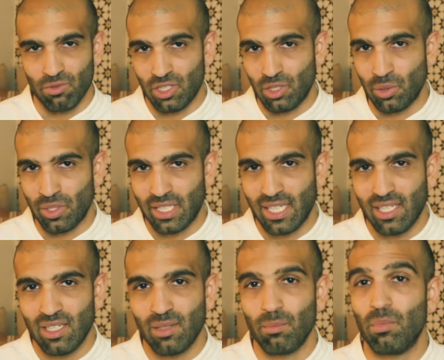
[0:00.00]
overdoing
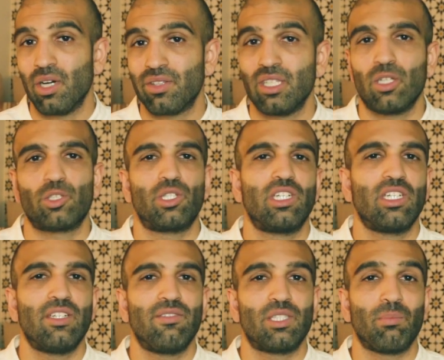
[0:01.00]
it, but the
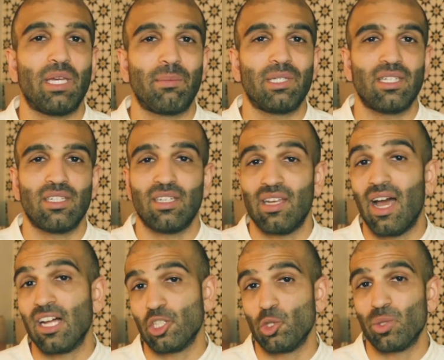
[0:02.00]
alternative is maybe
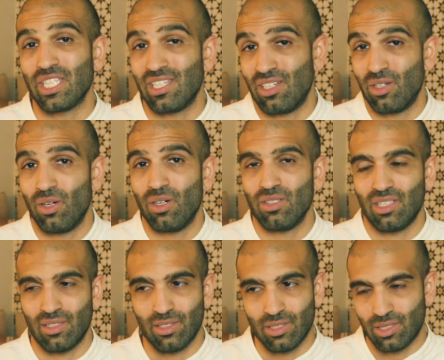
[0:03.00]
not doing it at all, at
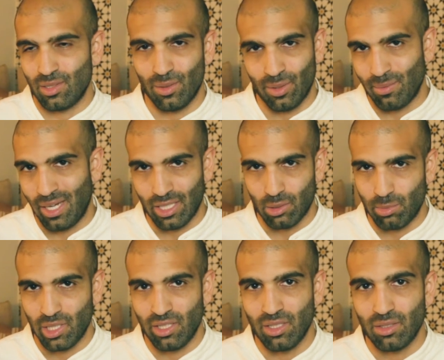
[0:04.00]
least in my
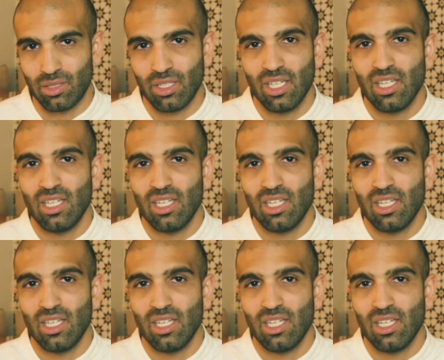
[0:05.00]
experience.